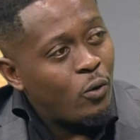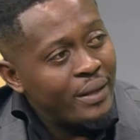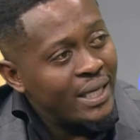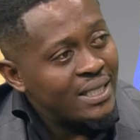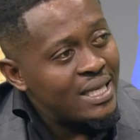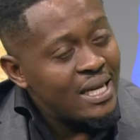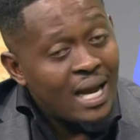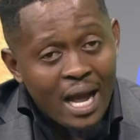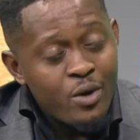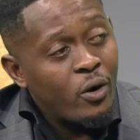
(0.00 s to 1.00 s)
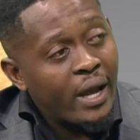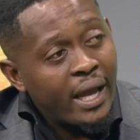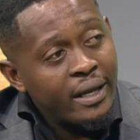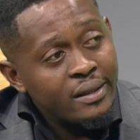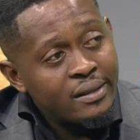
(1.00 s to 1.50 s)
me and say, are you okay?
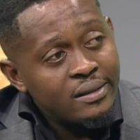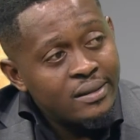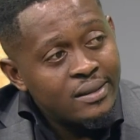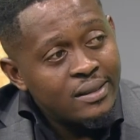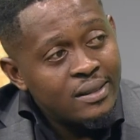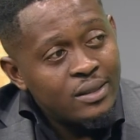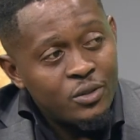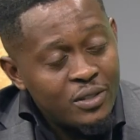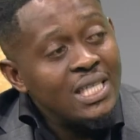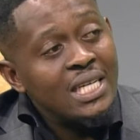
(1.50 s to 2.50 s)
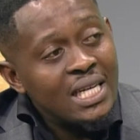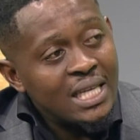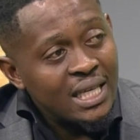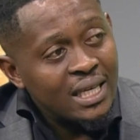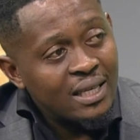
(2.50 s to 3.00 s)
Do you need anything?